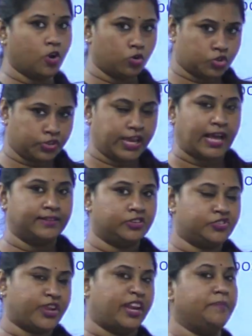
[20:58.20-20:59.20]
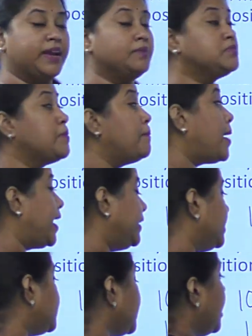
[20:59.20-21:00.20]
goes to the other side, becomes a
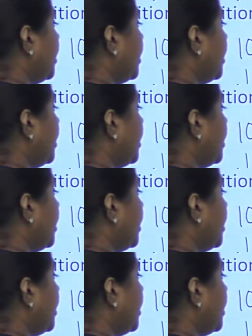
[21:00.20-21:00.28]
minus